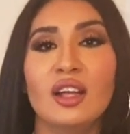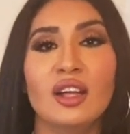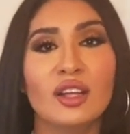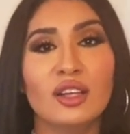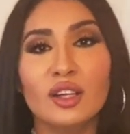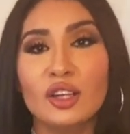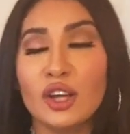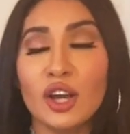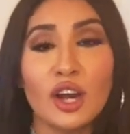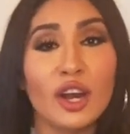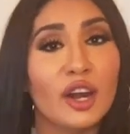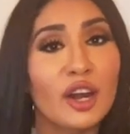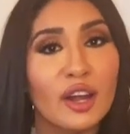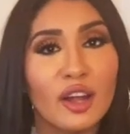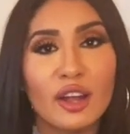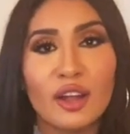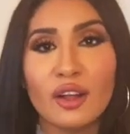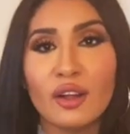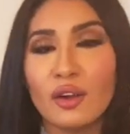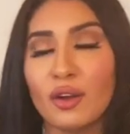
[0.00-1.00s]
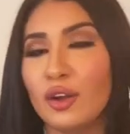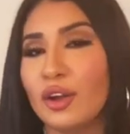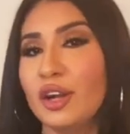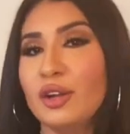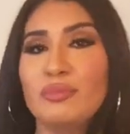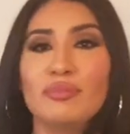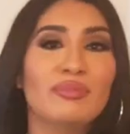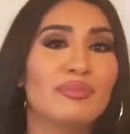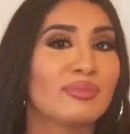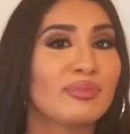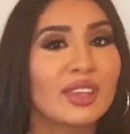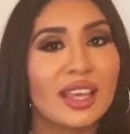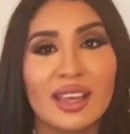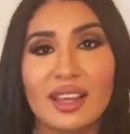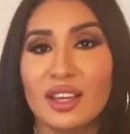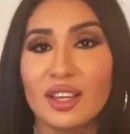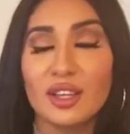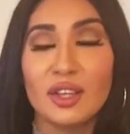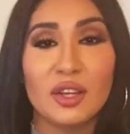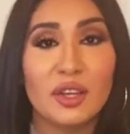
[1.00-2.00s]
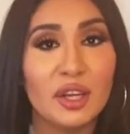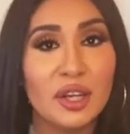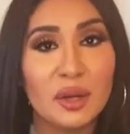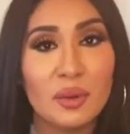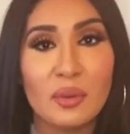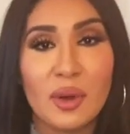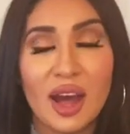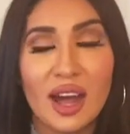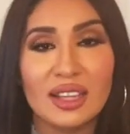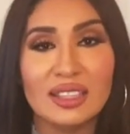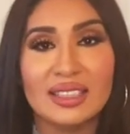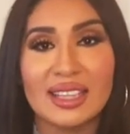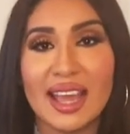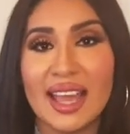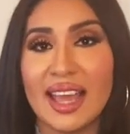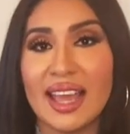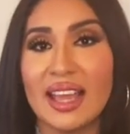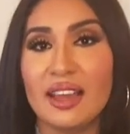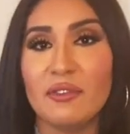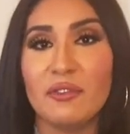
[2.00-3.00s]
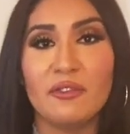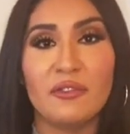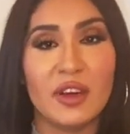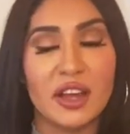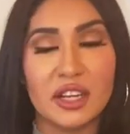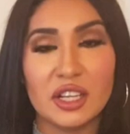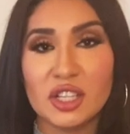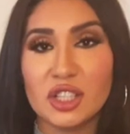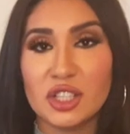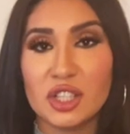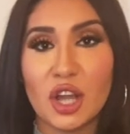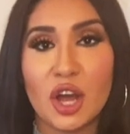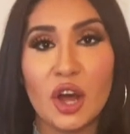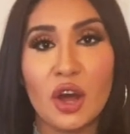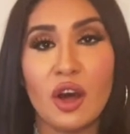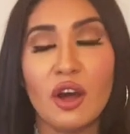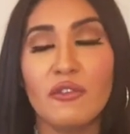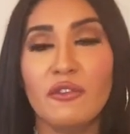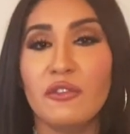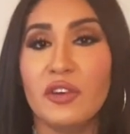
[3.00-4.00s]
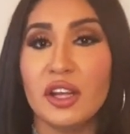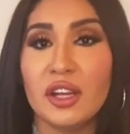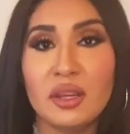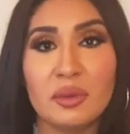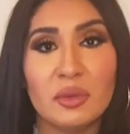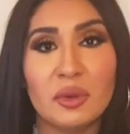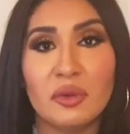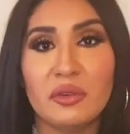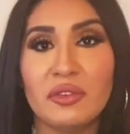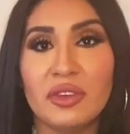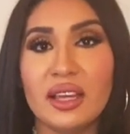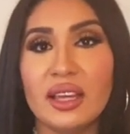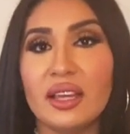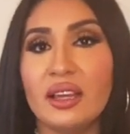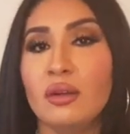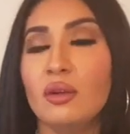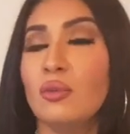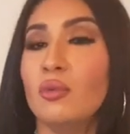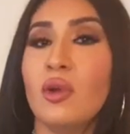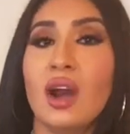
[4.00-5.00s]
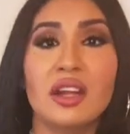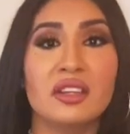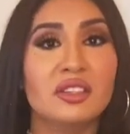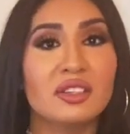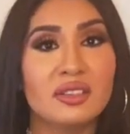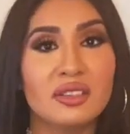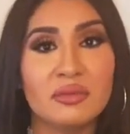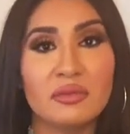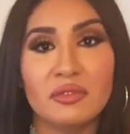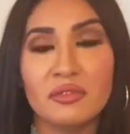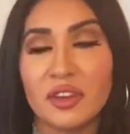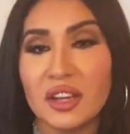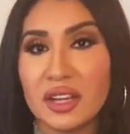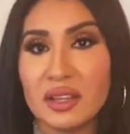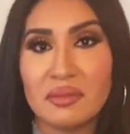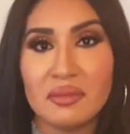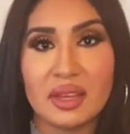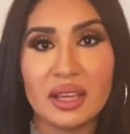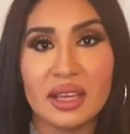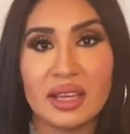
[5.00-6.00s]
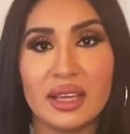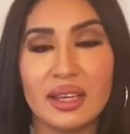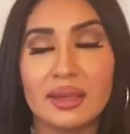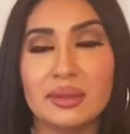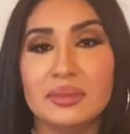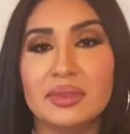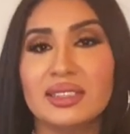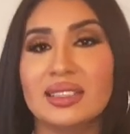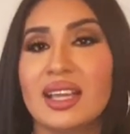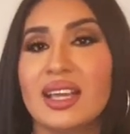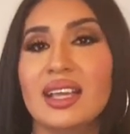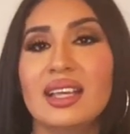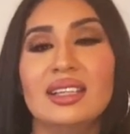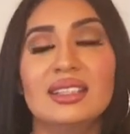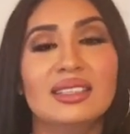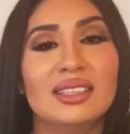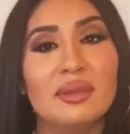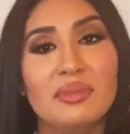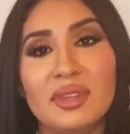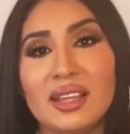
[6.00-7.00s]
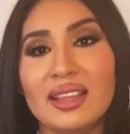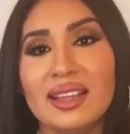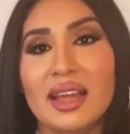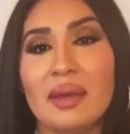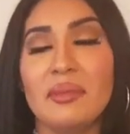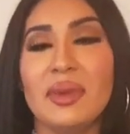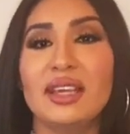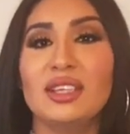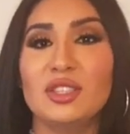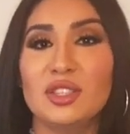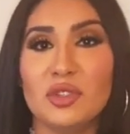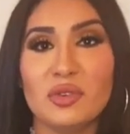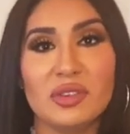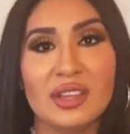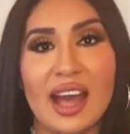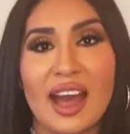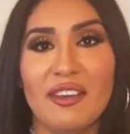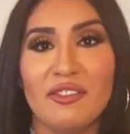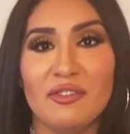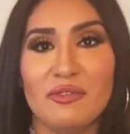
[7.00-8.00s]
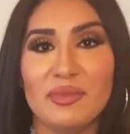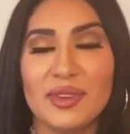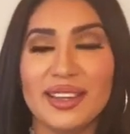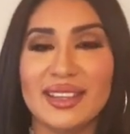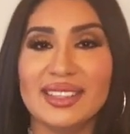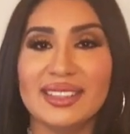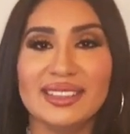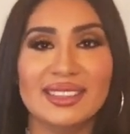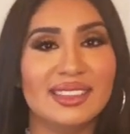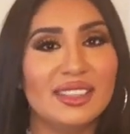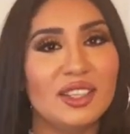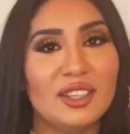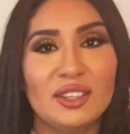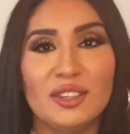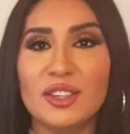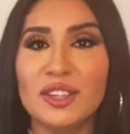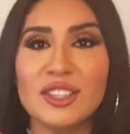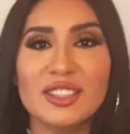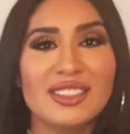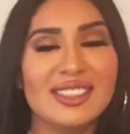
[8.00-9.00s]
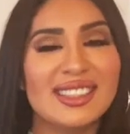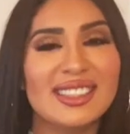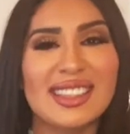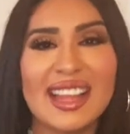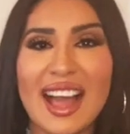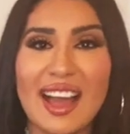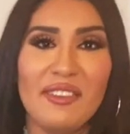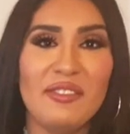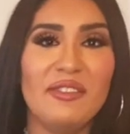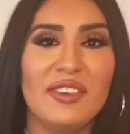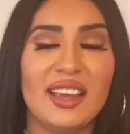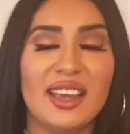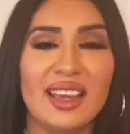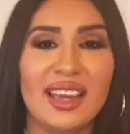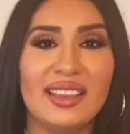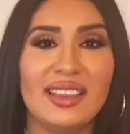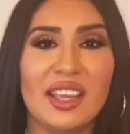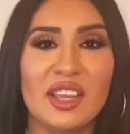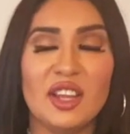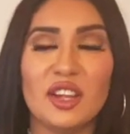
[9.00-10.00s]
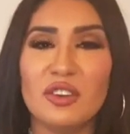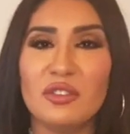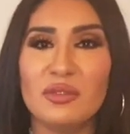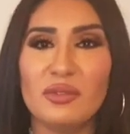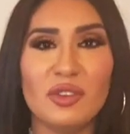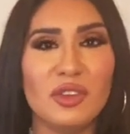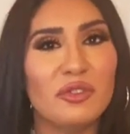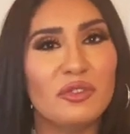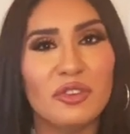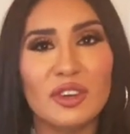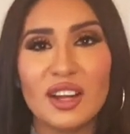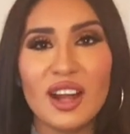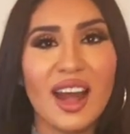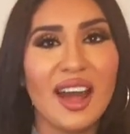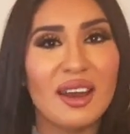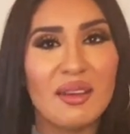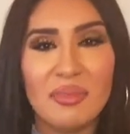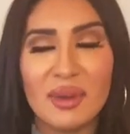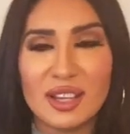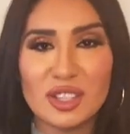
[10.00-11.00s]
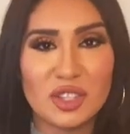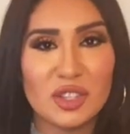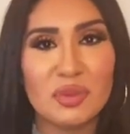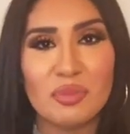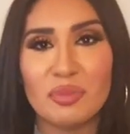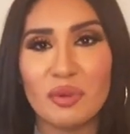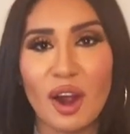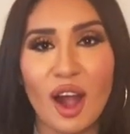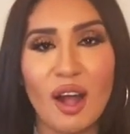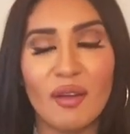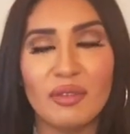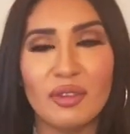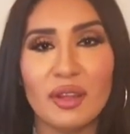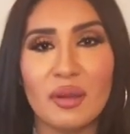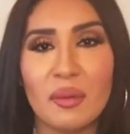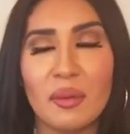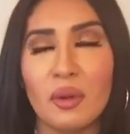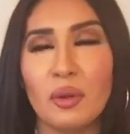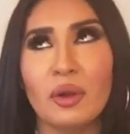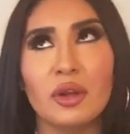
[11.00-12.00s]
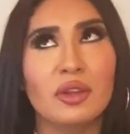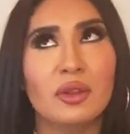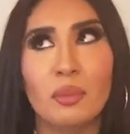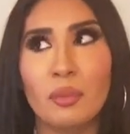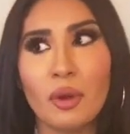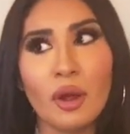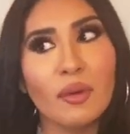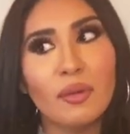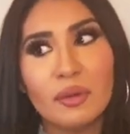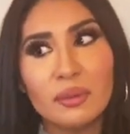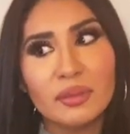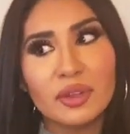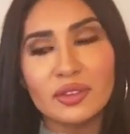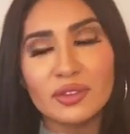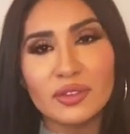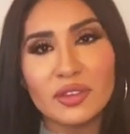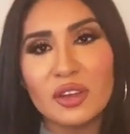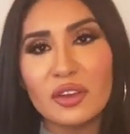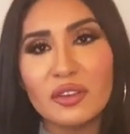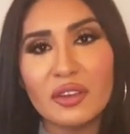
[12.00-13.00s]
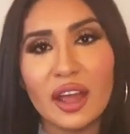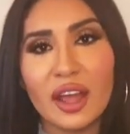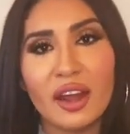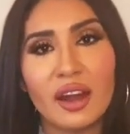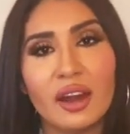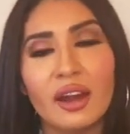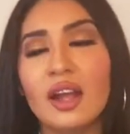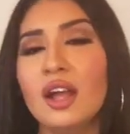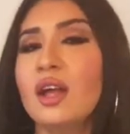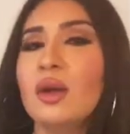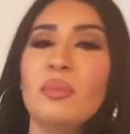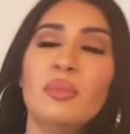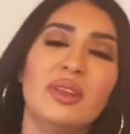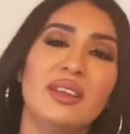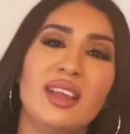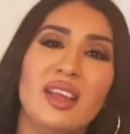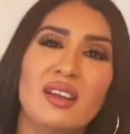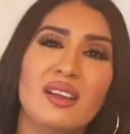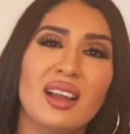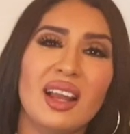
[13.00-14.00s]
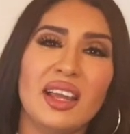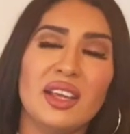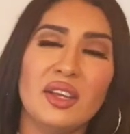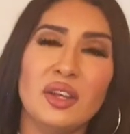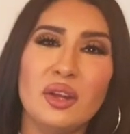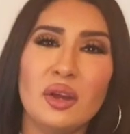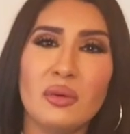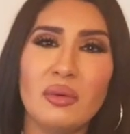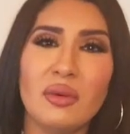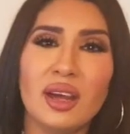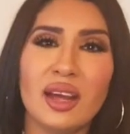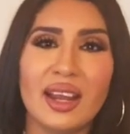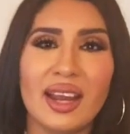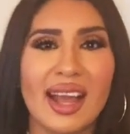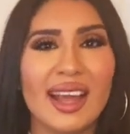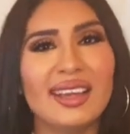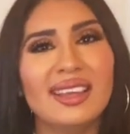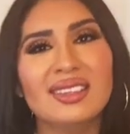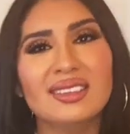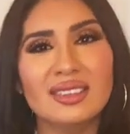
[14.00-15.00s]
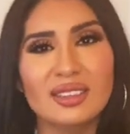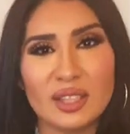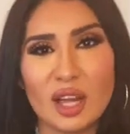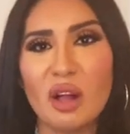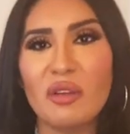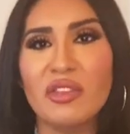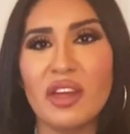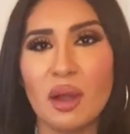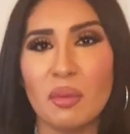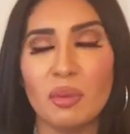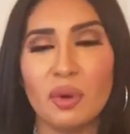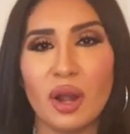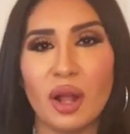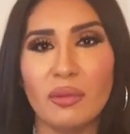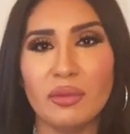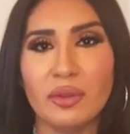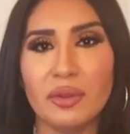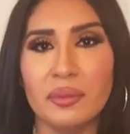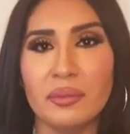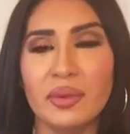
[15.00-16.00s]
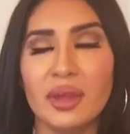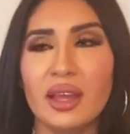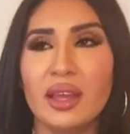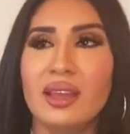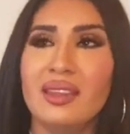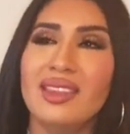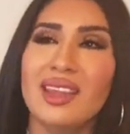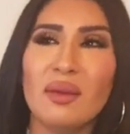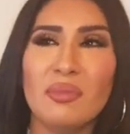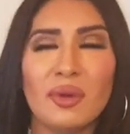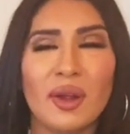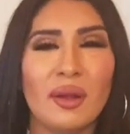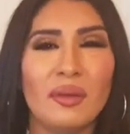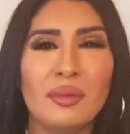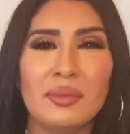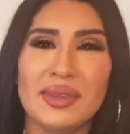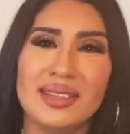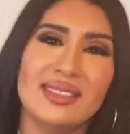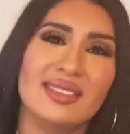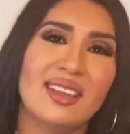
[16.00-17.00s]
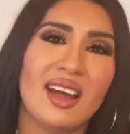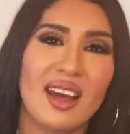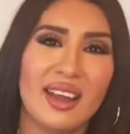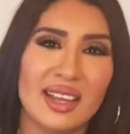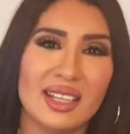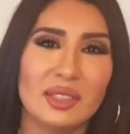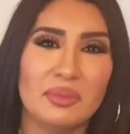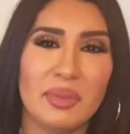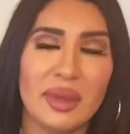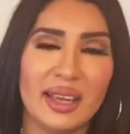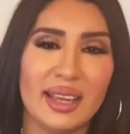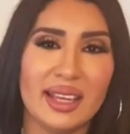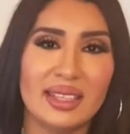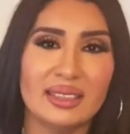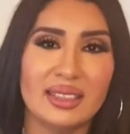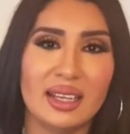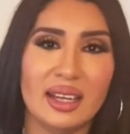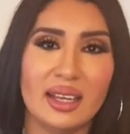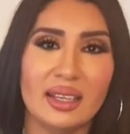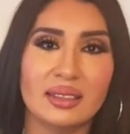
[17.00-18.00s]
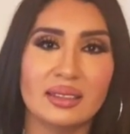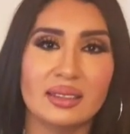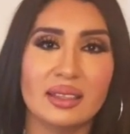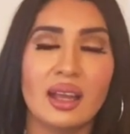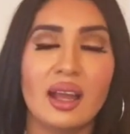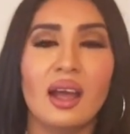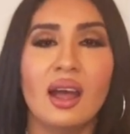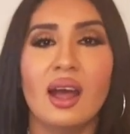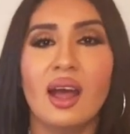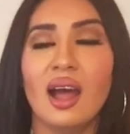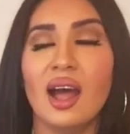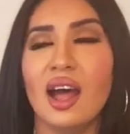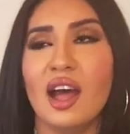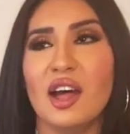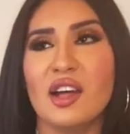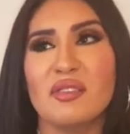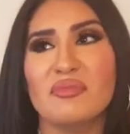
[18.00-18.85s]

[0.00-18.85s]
girl, or you need to watch a funny show, a funny movie, watch some funny memes, something that makes you laugh, because you're just laughing and then you forgot about your problem, or the problem is still there, but then you're like, you know what, I can solve that problem. That problem is not as big as it is.